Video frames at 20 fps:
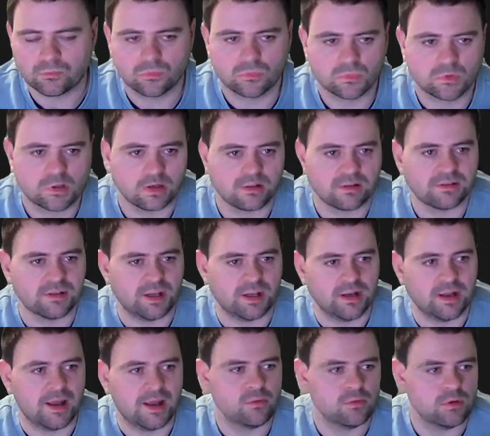
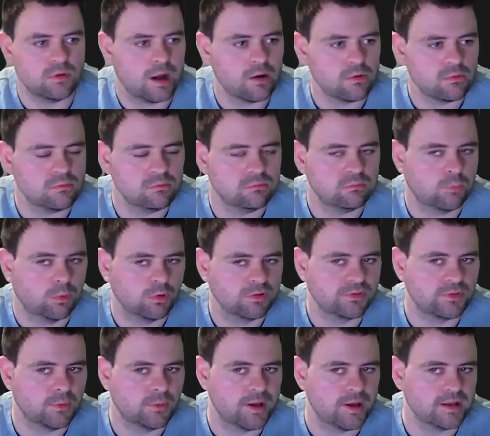understand how
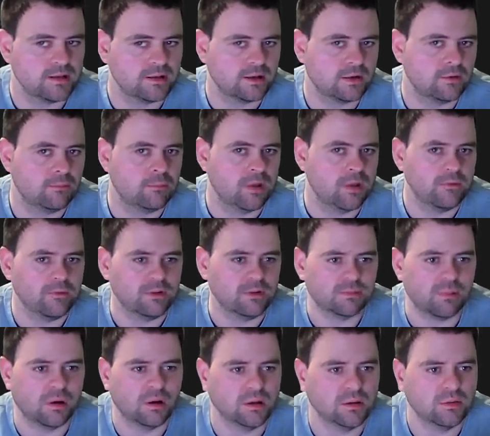what's the main kind of benefits
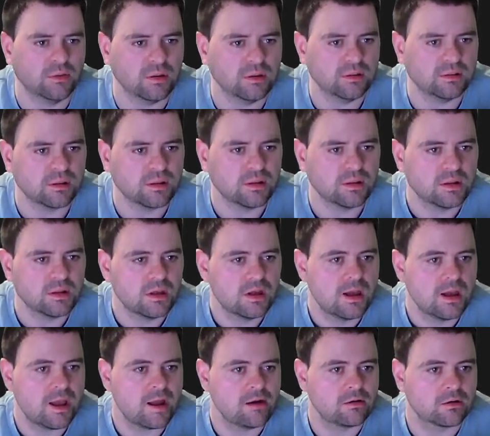behind this.
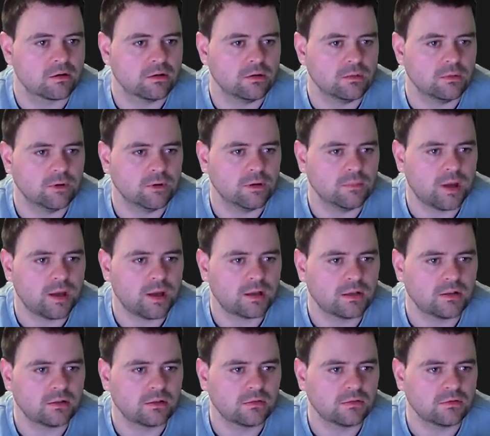Error, could not find
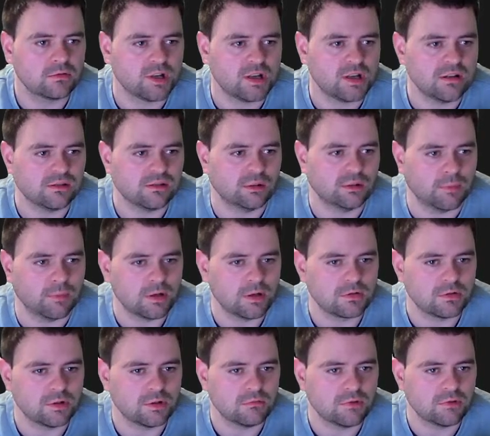package.json. Make
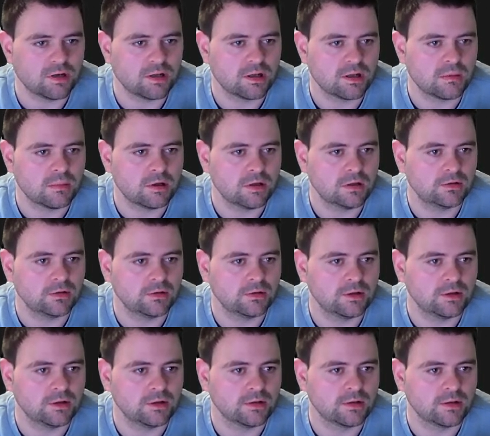sure you're running command
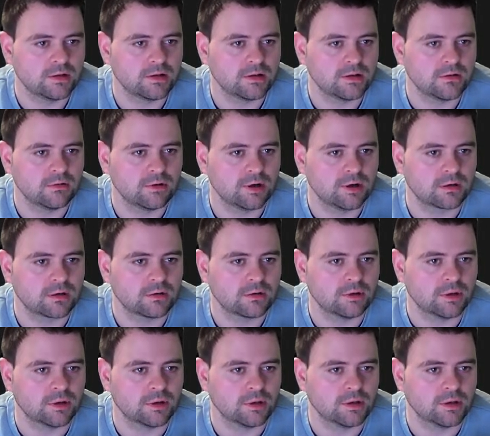in intended
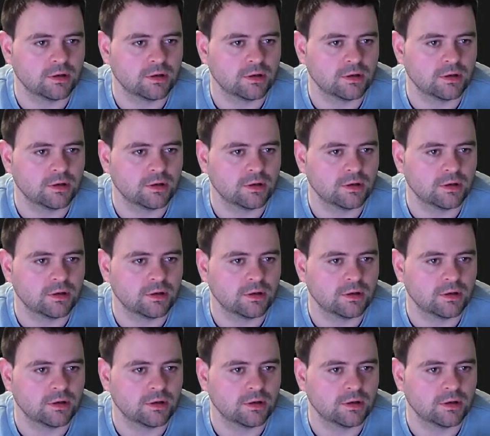directory.